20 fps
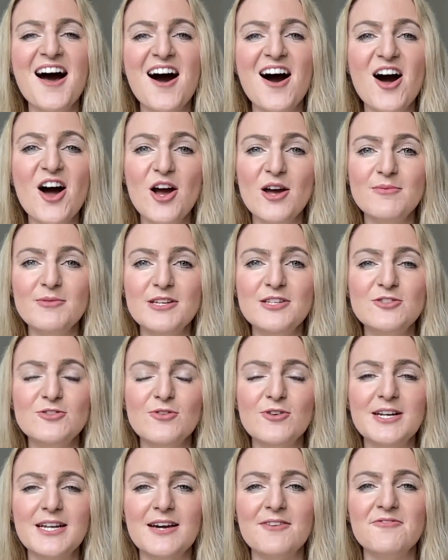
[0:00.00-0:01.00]
I hope you
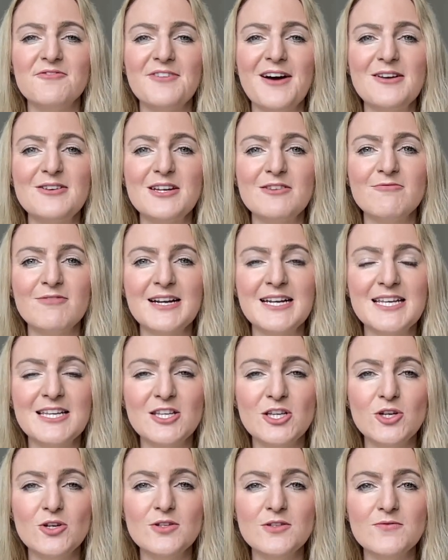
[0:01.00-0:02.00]
enjoyed it and found it really
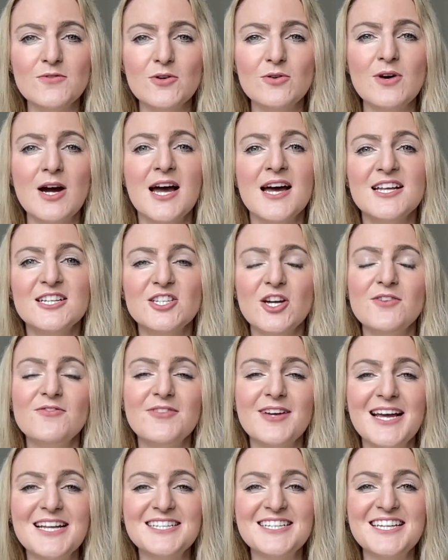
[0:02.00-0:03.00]
useful. Don't
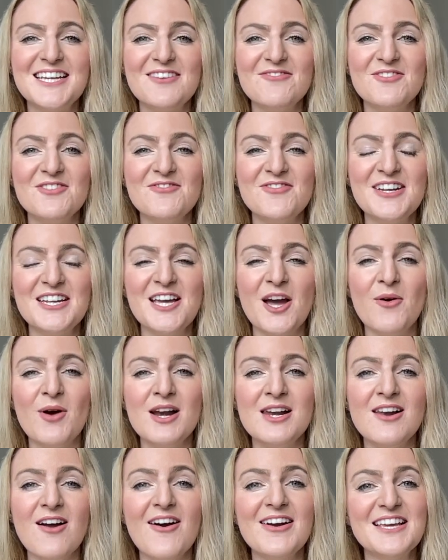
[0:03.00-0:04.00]
forget to give the video a
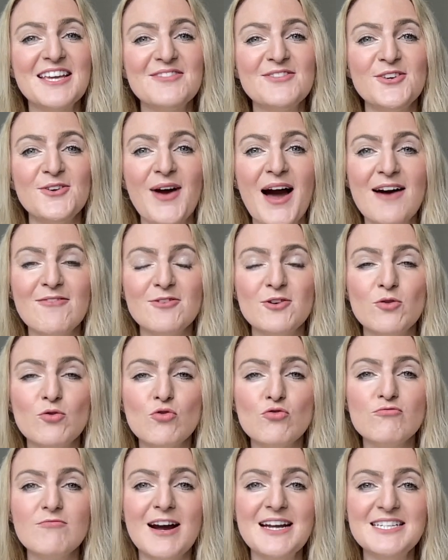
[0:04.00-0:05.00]
like if you haven't
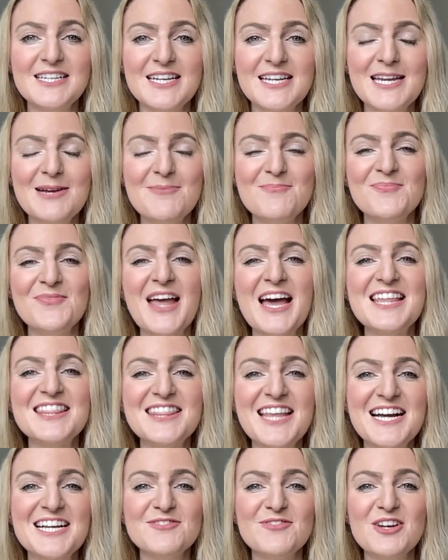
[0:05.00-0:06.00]
already.
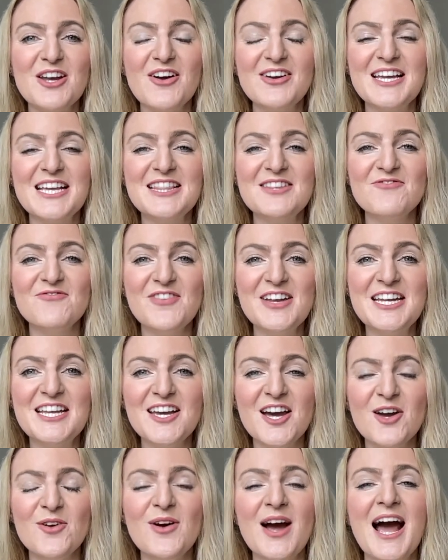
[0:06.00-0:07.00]
Thanks for liking the
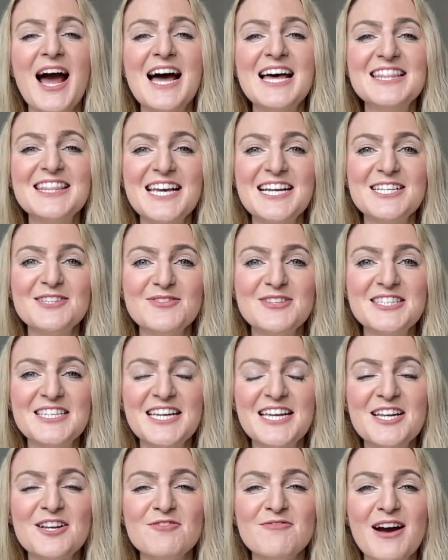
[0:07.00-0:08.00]
video, thanks for
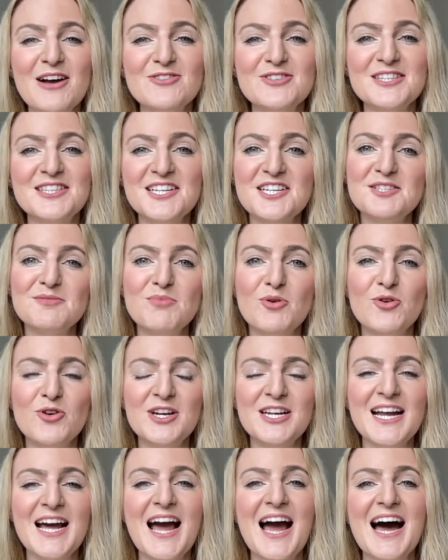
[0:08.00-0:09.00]
sticking around to this
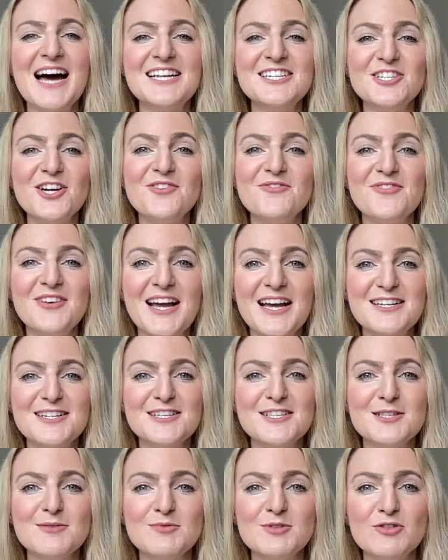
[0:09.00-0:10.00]
point, and don't forget to
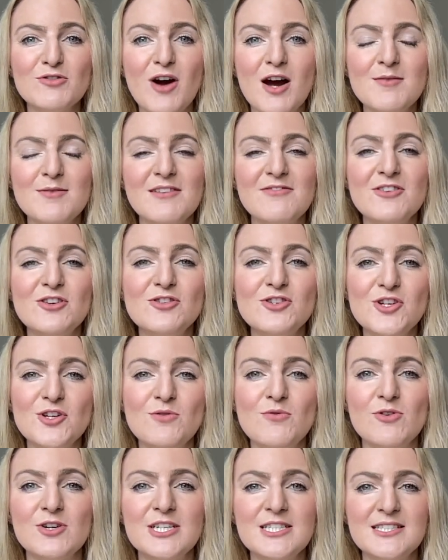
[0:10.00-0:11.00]
subscribe if you
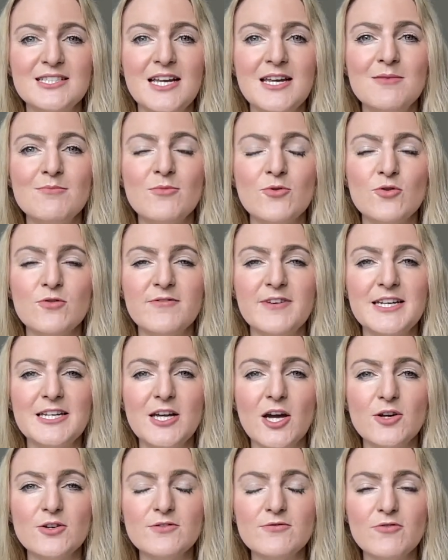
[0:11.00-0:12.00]
do want to see more
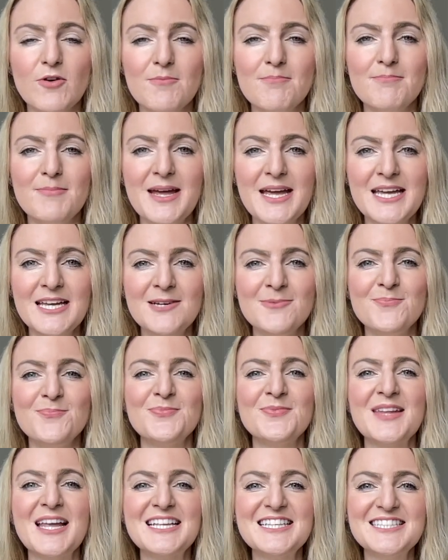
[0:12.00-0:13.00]
videos from me.
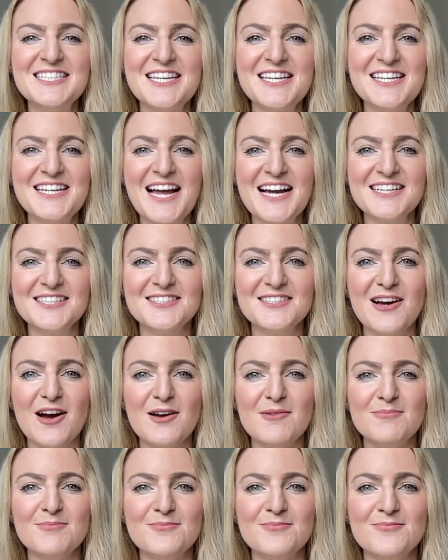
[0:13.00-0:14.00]
See you next
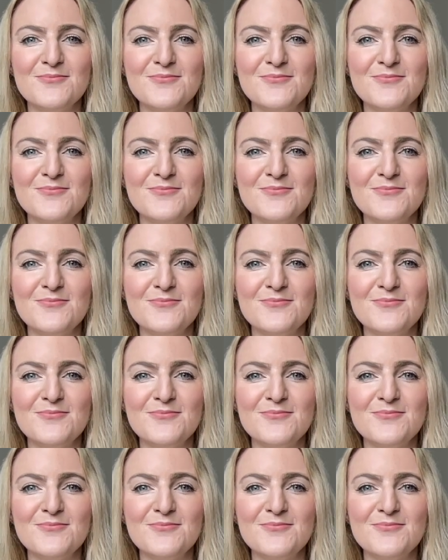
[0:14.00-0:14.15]
time.